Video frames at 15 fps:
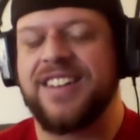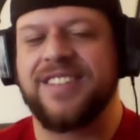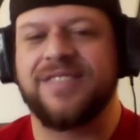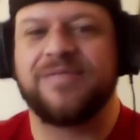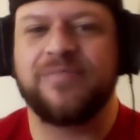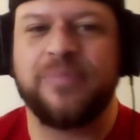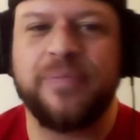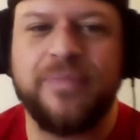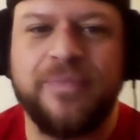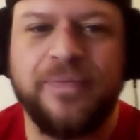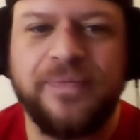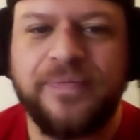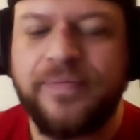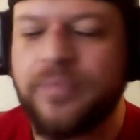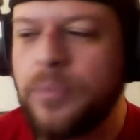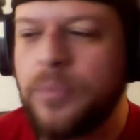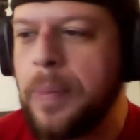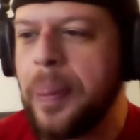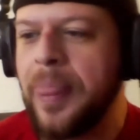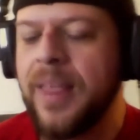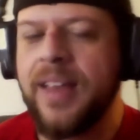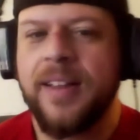a steal.
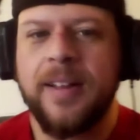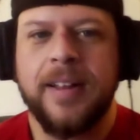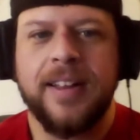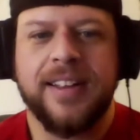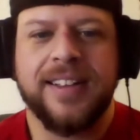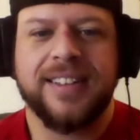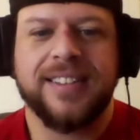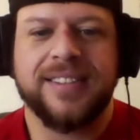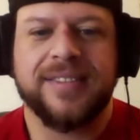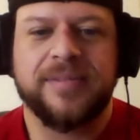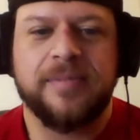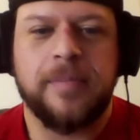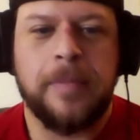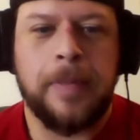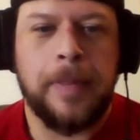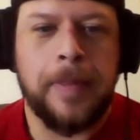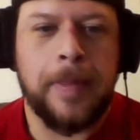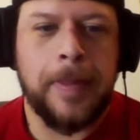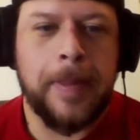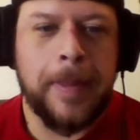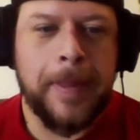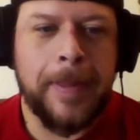I'm all about it.
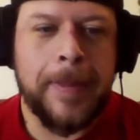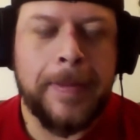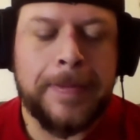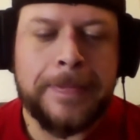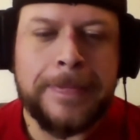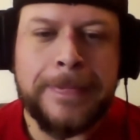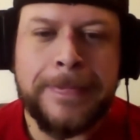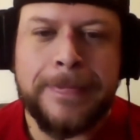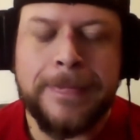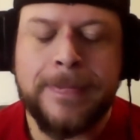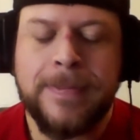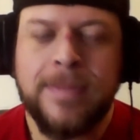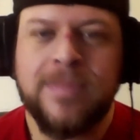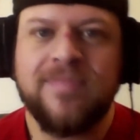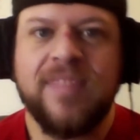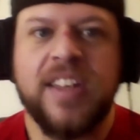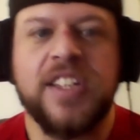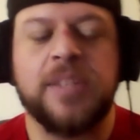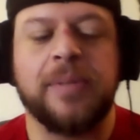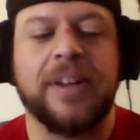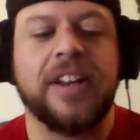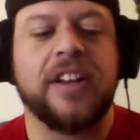Um,
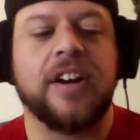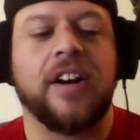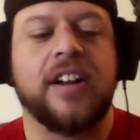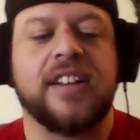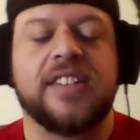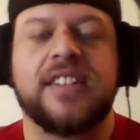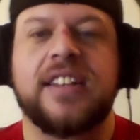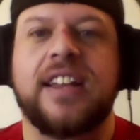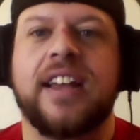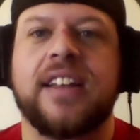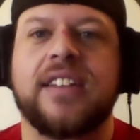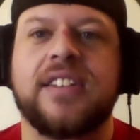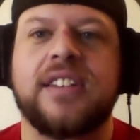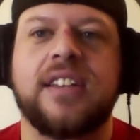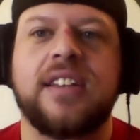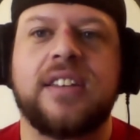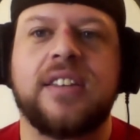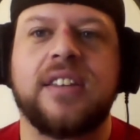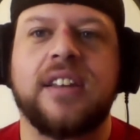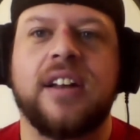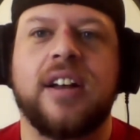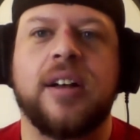Speaking of Guardians of the Galaxy,
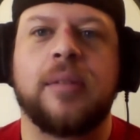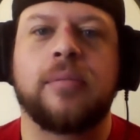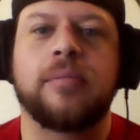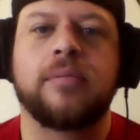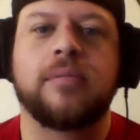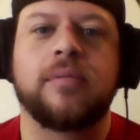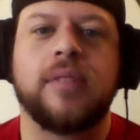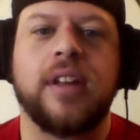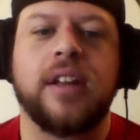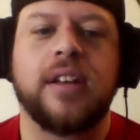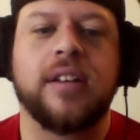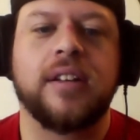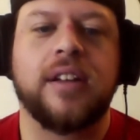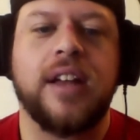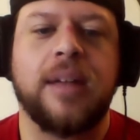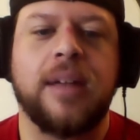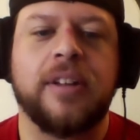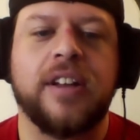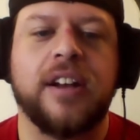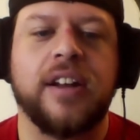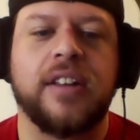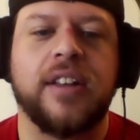and
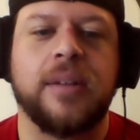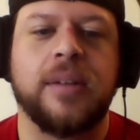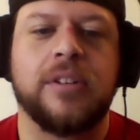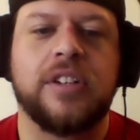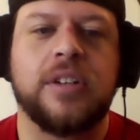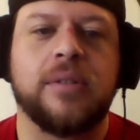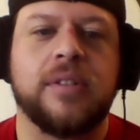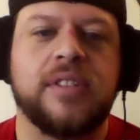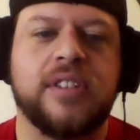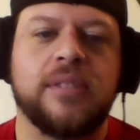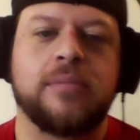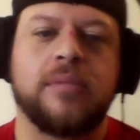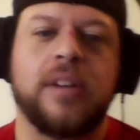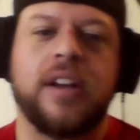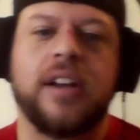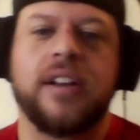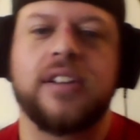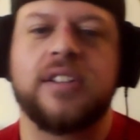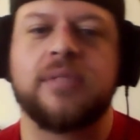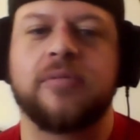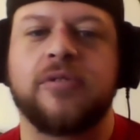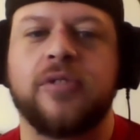Comic Con, they were showing
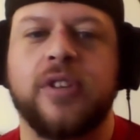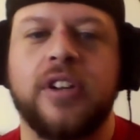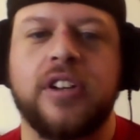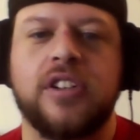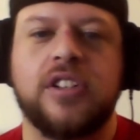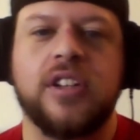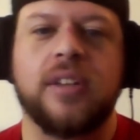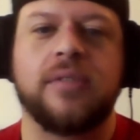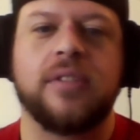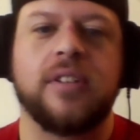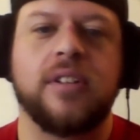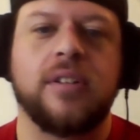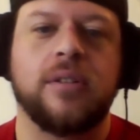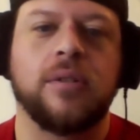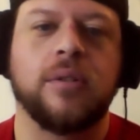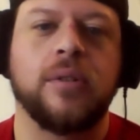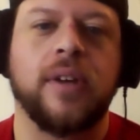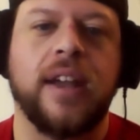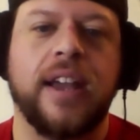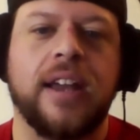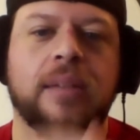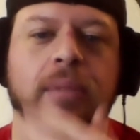some footage of the
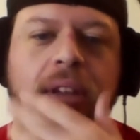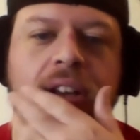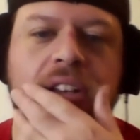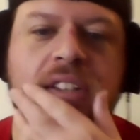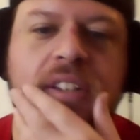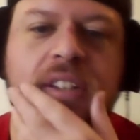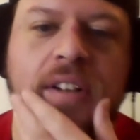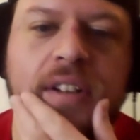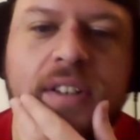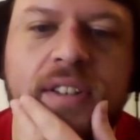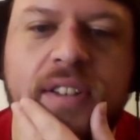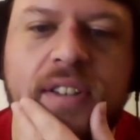new animated series